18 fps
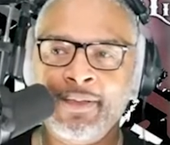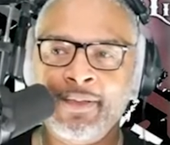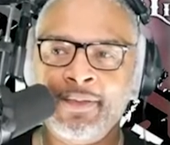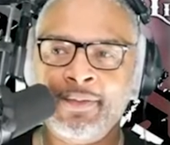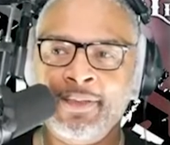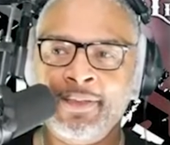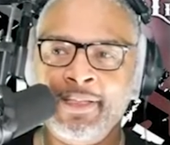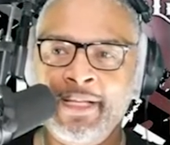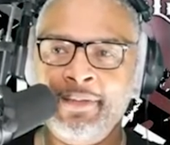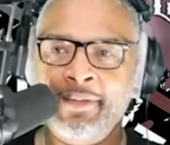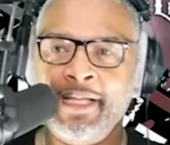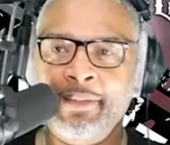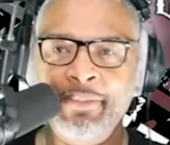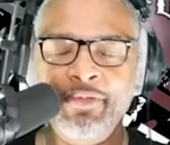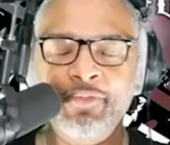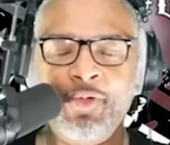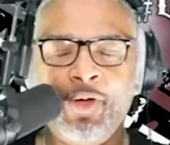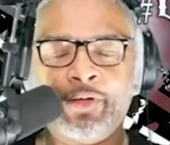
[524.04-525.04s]
let, let
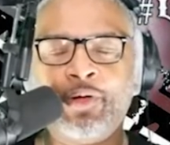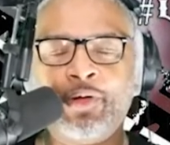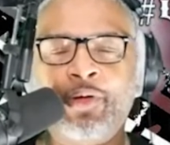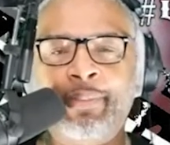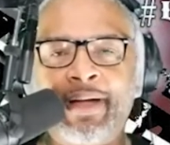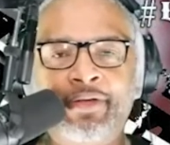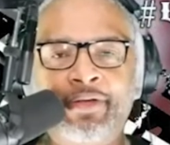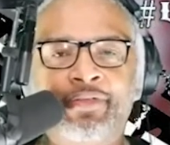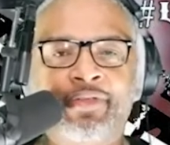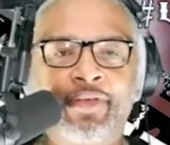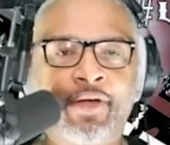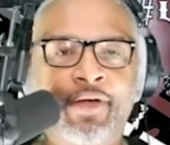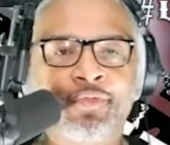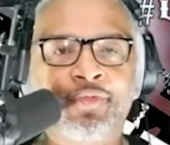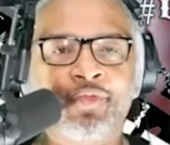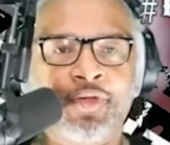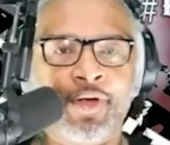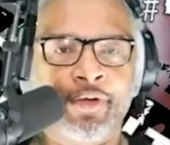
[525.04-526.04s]
me work on myself
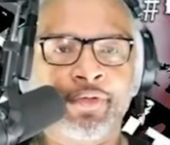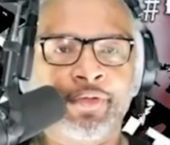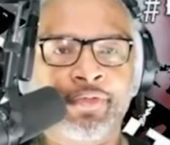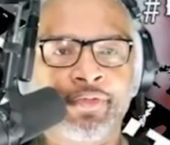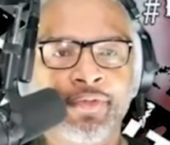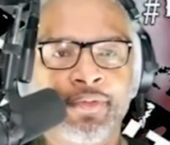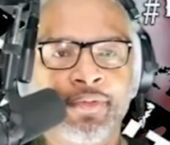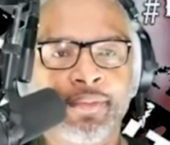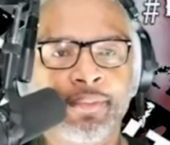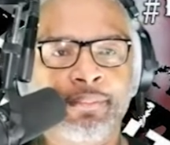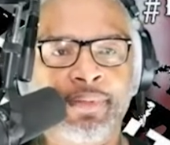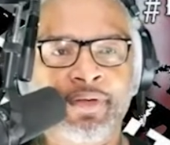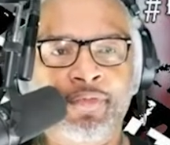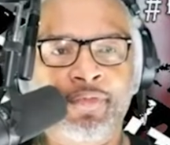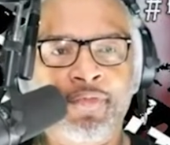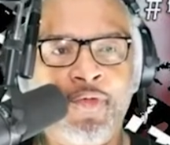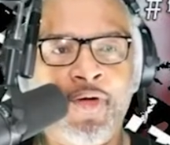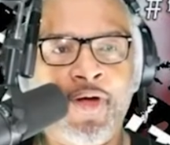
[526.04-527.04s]
first
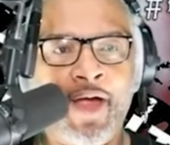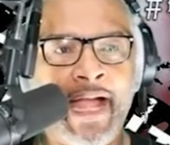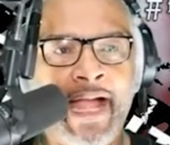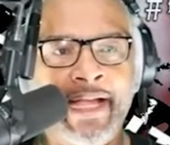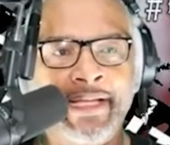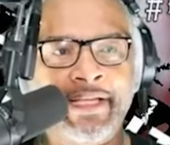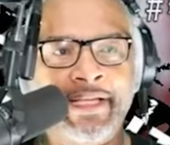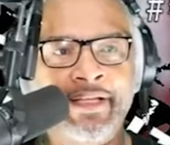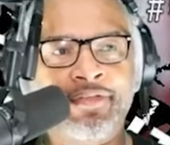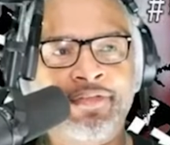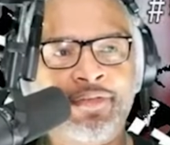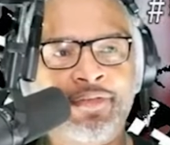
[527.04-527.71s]
before I can mm-hmm.